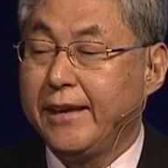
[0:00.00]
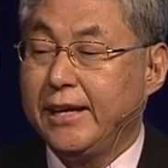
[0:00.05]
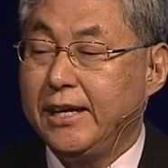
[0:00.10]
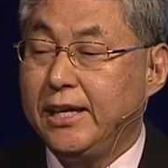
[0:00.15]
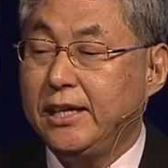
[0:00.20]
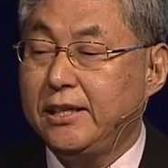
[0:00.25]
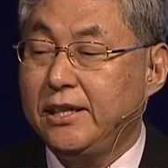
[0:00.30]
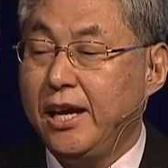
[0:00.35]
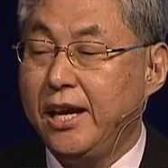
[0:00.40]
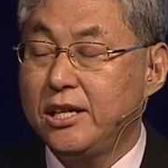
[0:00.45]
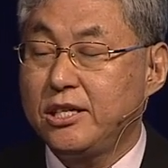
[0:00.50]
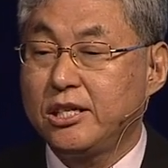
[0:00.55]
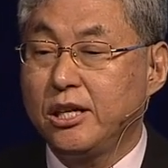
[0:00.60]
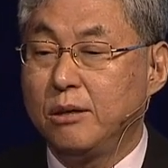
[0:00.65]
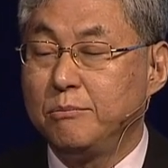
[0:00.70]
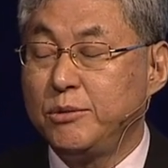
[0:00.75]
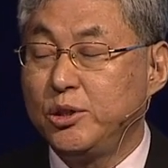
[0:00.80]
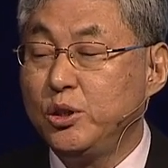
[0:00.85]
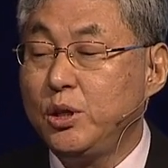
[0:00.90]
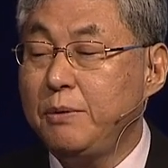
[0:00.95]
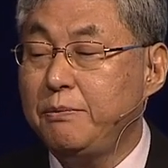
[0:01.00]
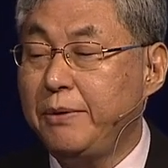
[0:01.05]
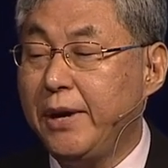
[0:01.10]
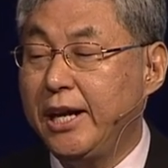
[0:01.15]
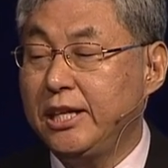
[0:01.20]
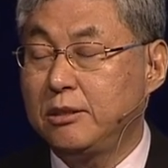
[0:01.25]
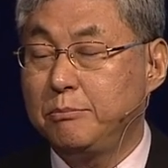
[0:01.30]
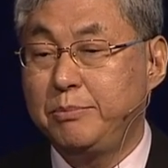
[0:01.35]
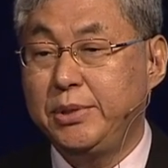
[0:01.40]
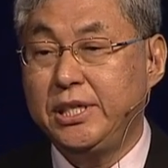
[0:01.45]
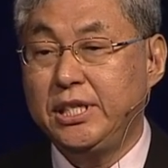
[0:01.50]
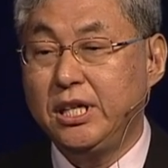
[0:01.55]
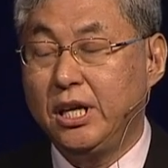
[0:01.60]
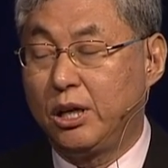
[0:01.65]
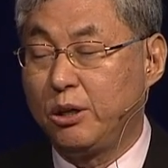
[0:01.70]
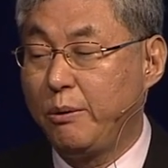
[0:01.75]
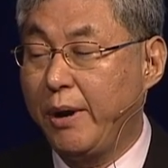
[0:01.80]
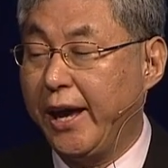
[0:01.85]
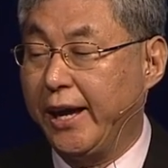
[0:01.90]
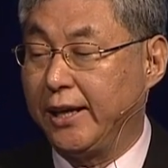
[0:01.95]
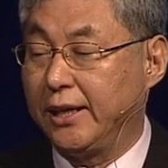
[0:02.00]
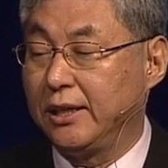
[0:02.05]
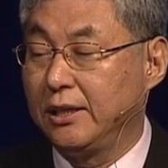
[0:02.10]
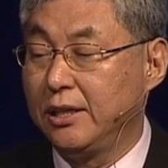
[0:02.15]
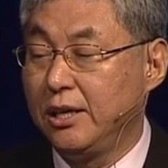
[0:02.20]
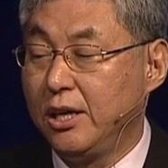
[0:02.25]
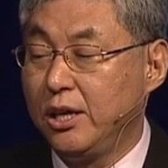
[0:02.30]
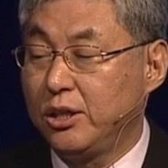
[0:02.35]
It has unified P array.